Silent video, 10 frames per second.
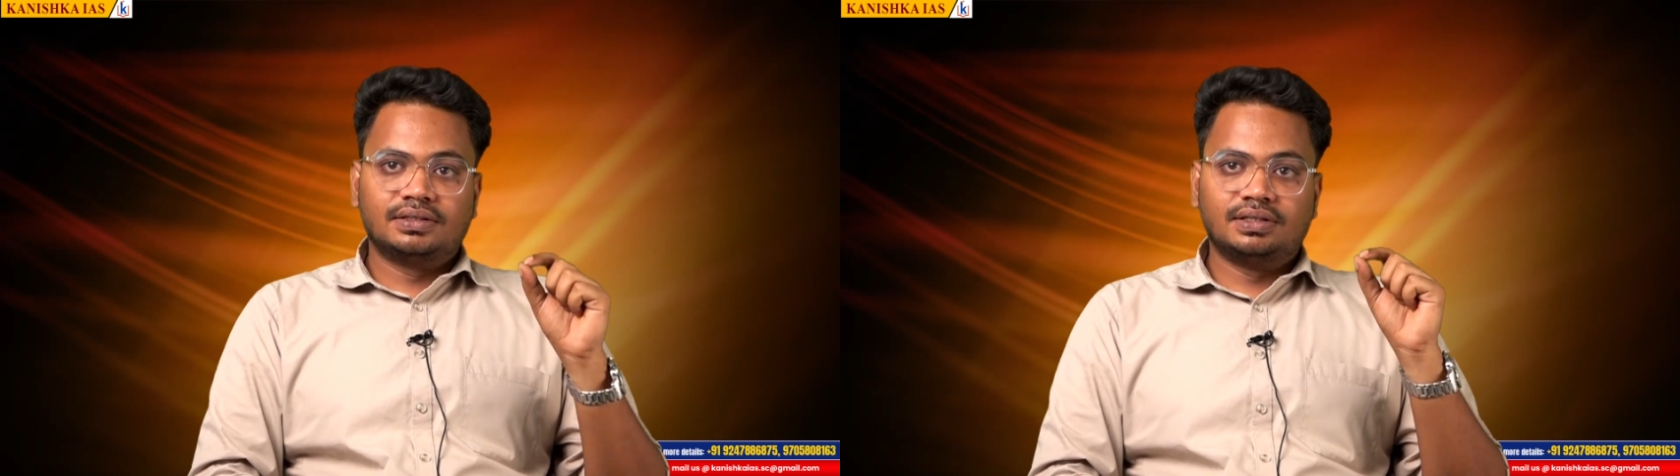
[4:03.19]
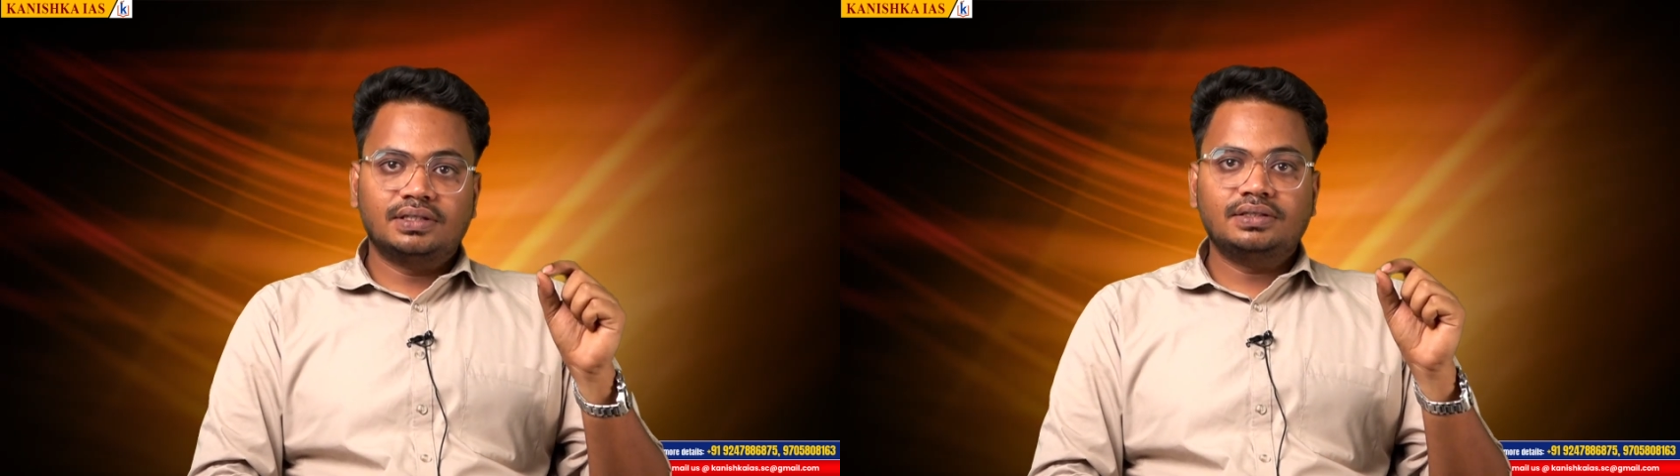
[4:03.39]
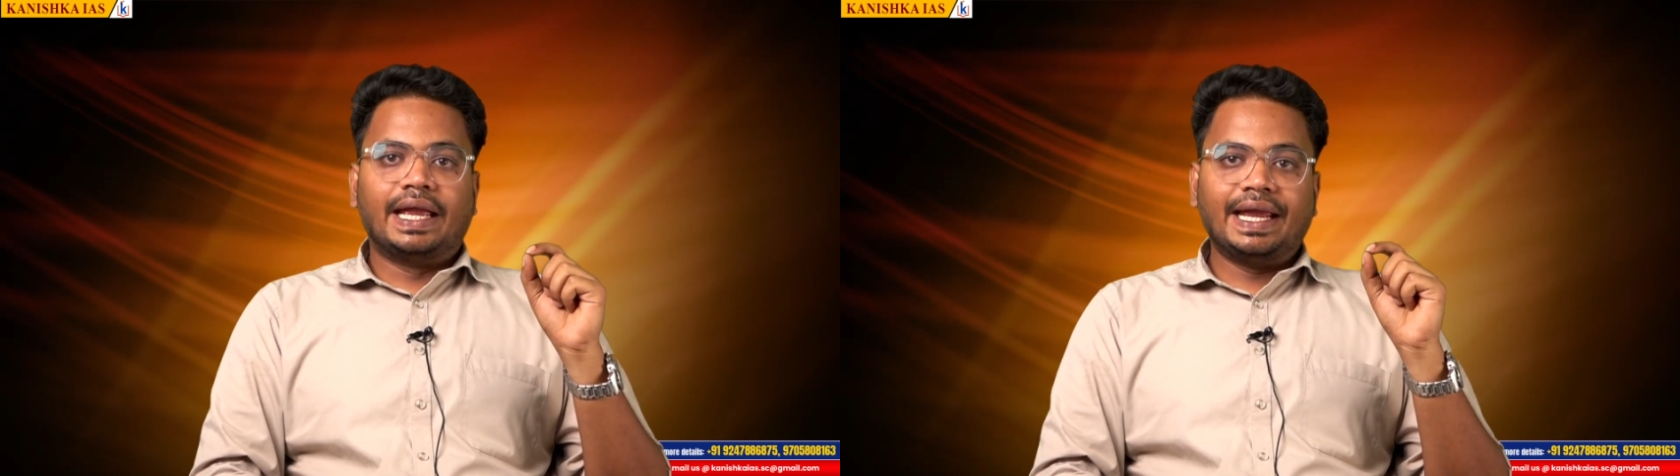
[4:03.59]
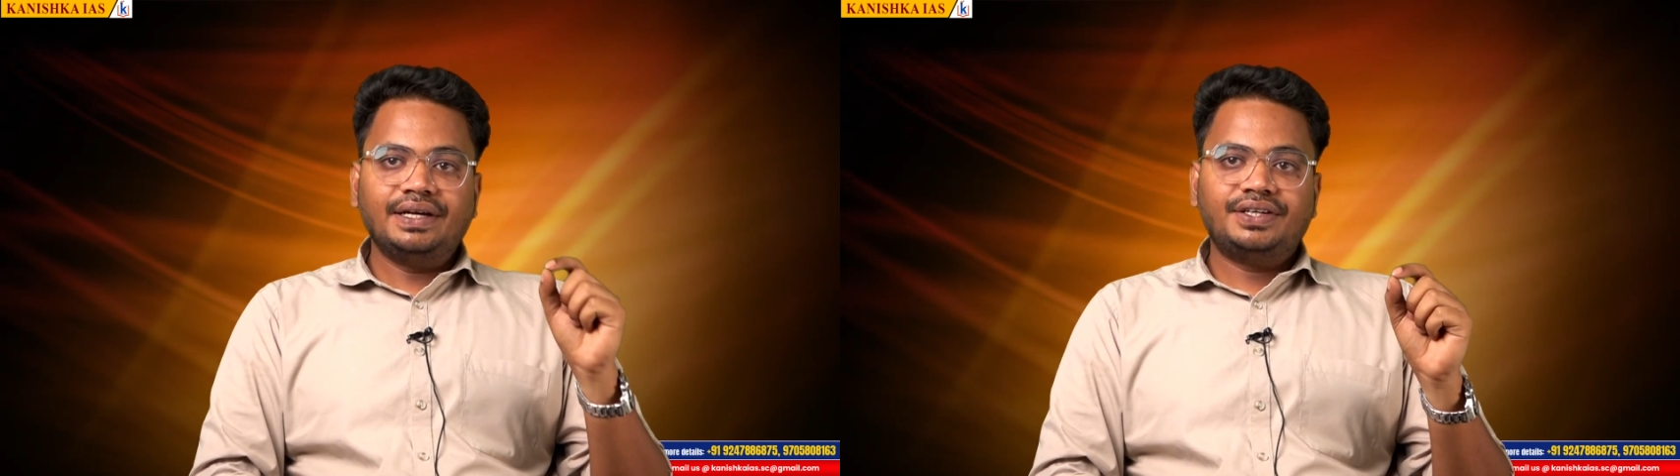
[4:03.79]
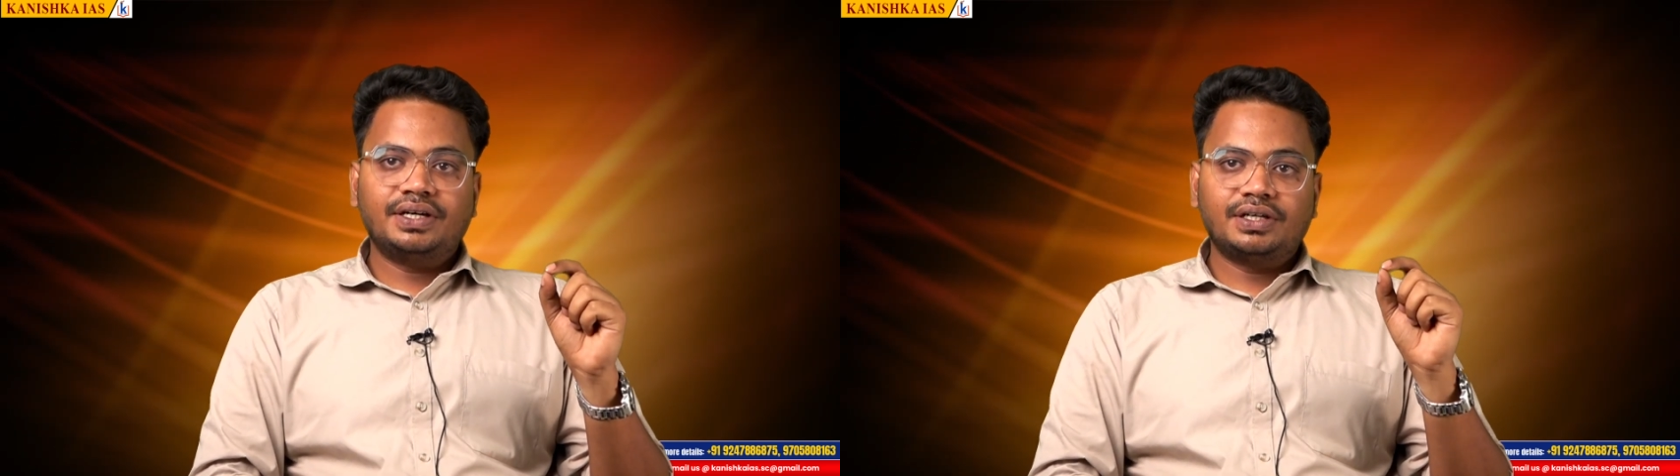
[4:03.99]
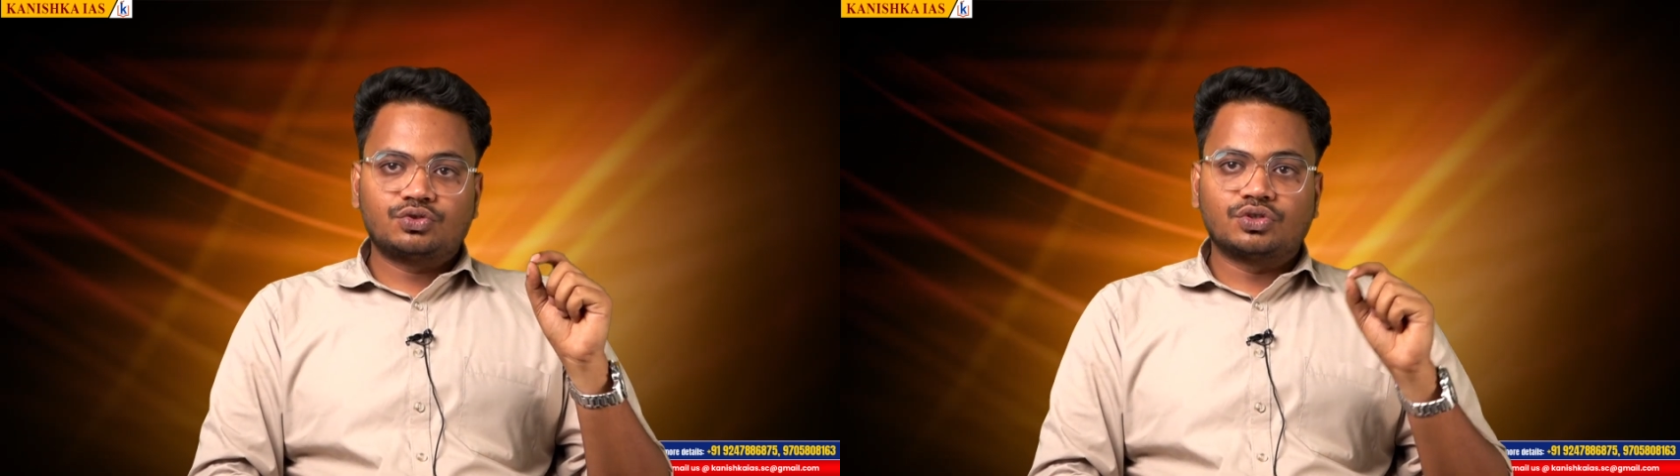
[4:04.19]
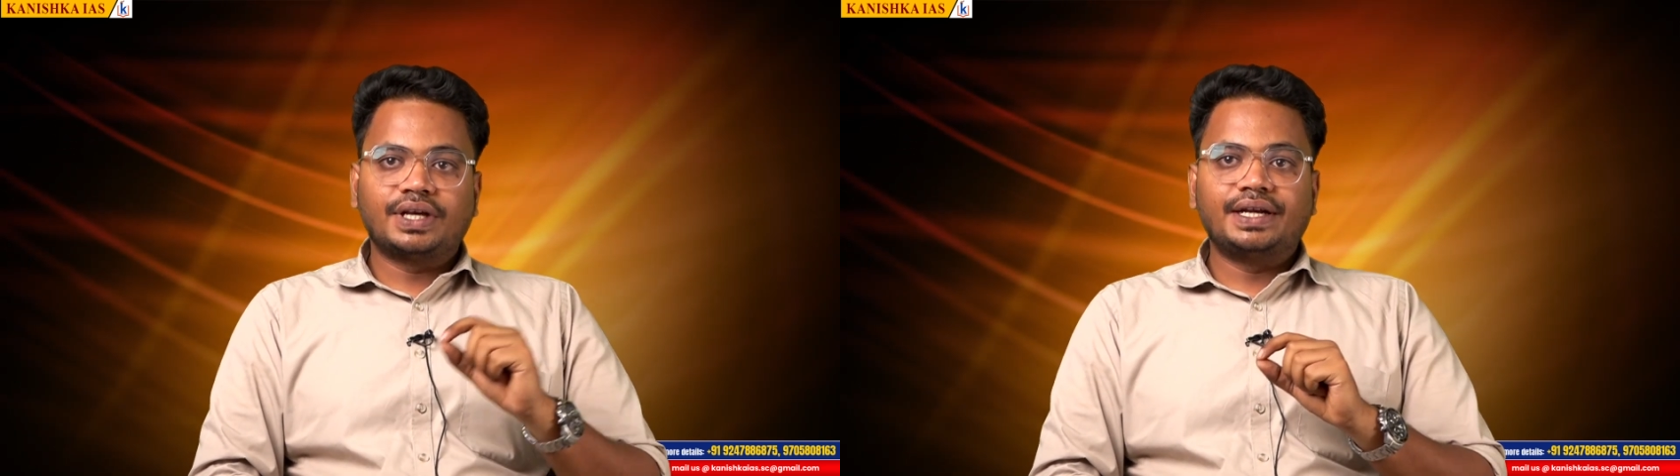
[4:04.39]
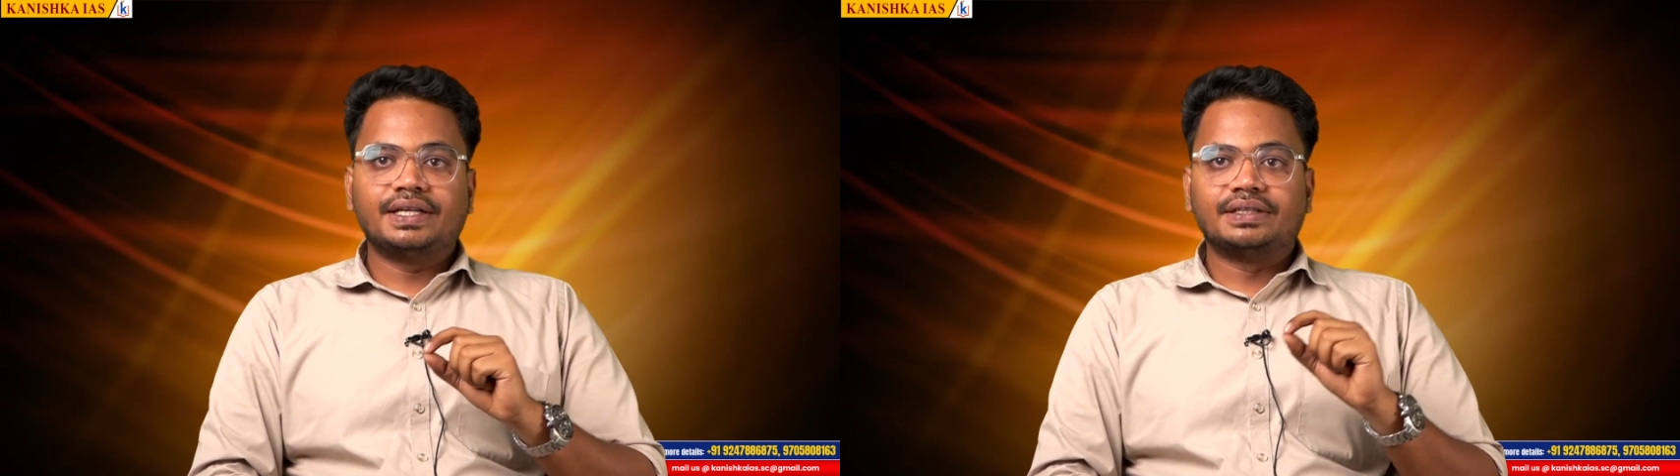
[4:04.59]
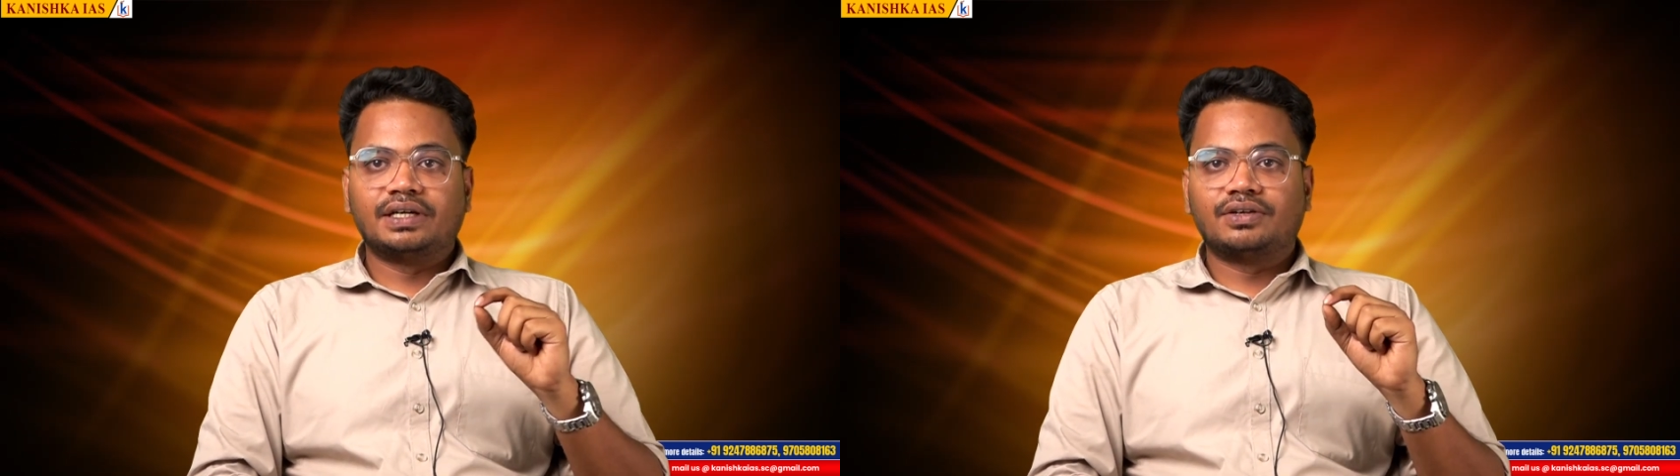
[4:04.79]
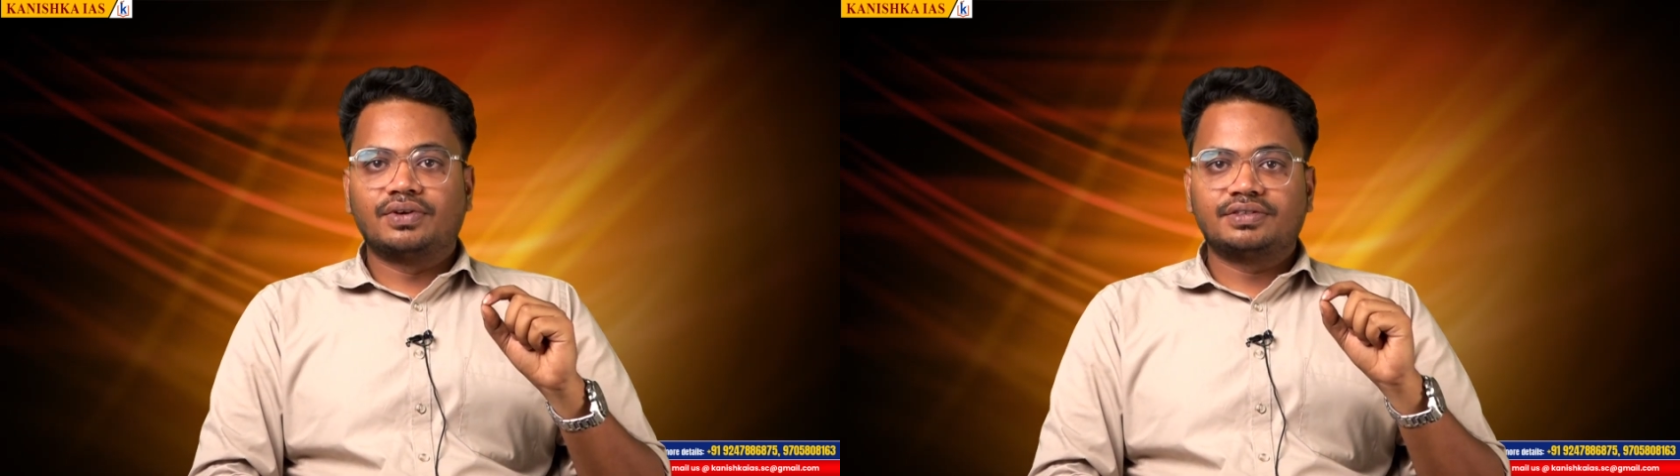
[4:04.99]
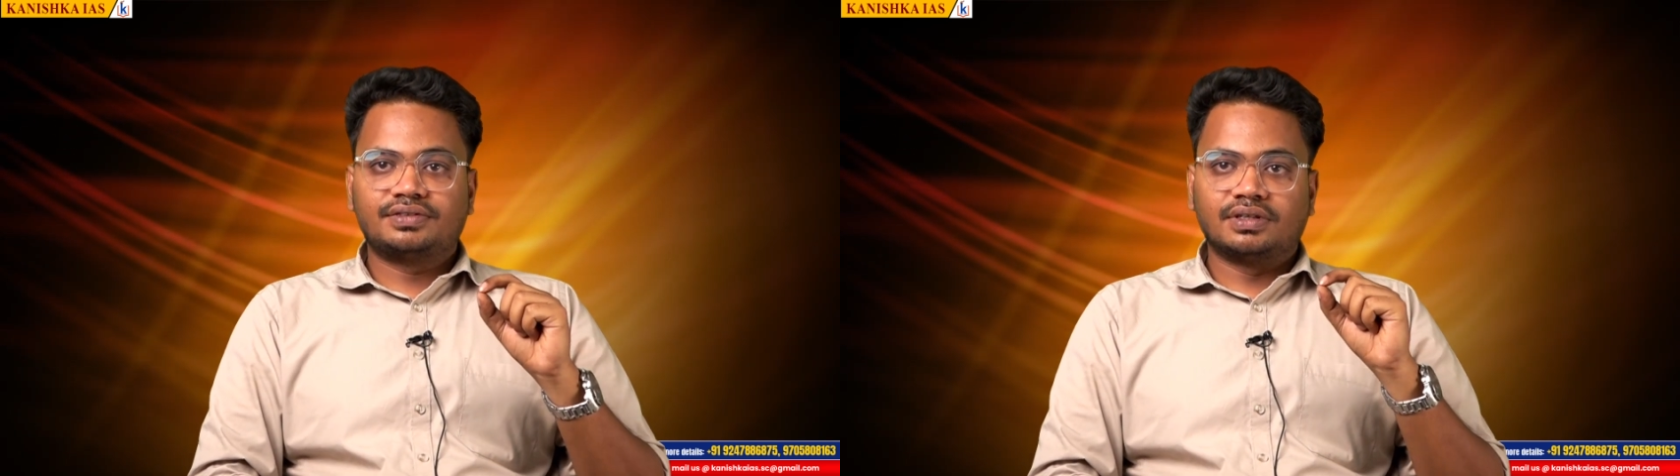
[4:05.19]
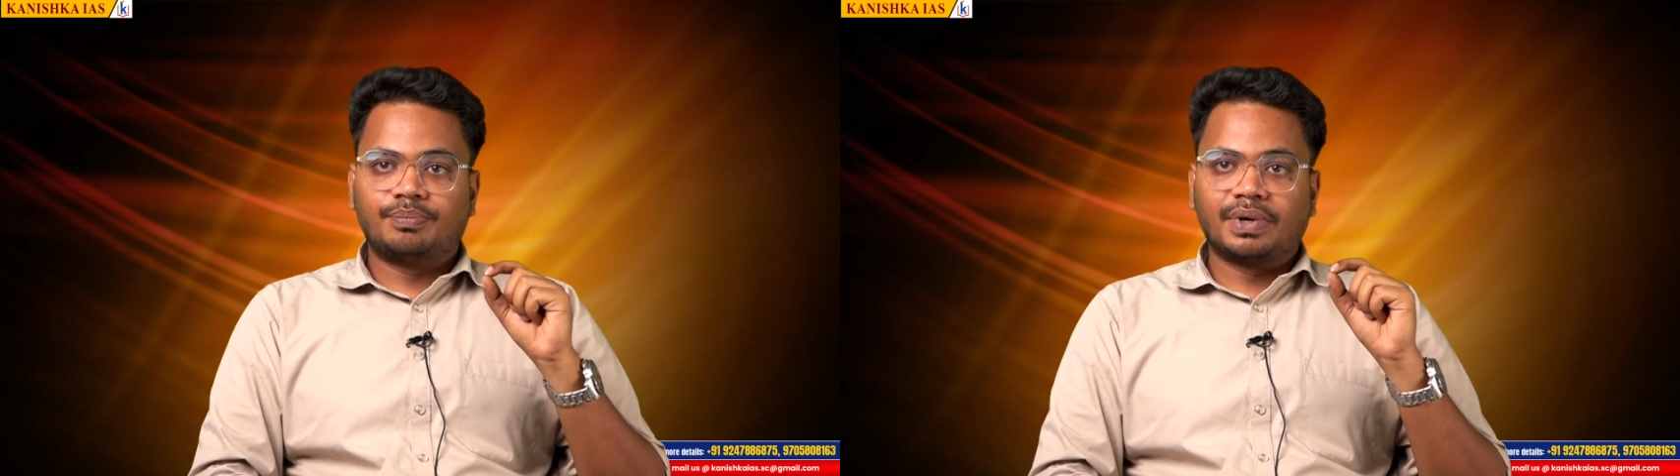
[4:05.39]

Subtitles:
the ancient society that was